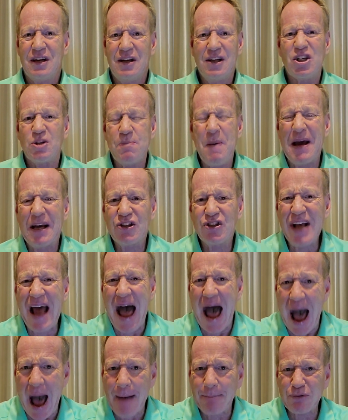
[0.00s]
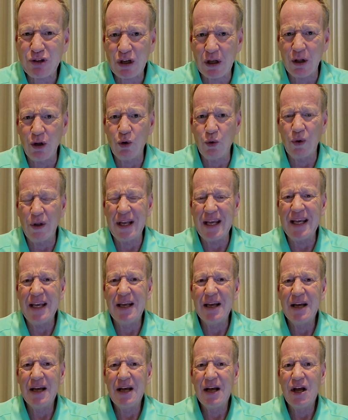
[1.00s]
This makes
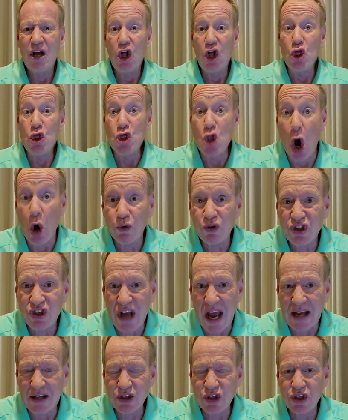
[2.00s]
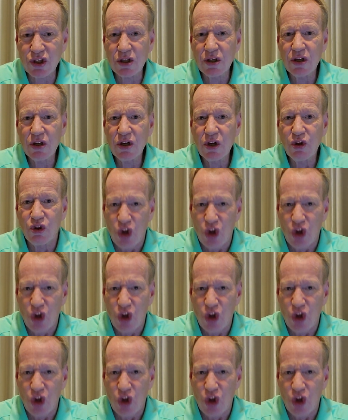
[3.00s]
absolutely no sense,